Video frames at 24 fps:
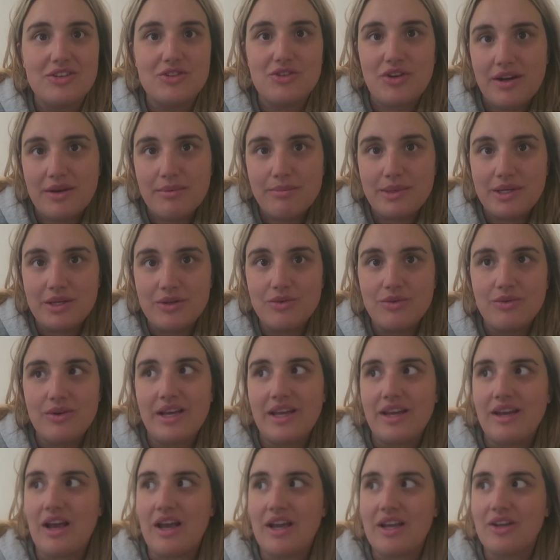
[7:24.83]
treadmill
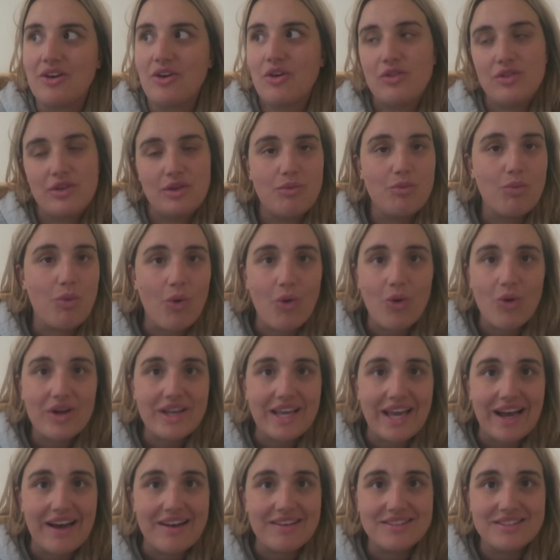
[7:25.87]
and I can only walk
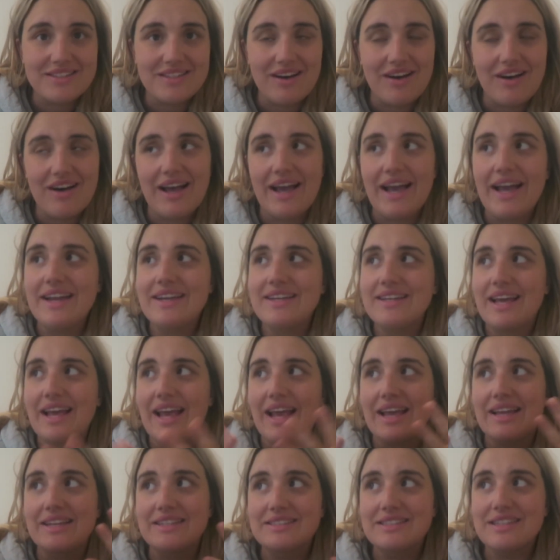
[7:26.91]
outside
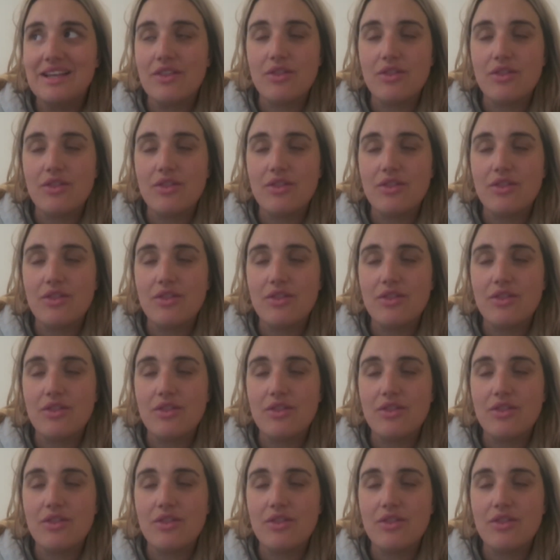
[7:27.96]
and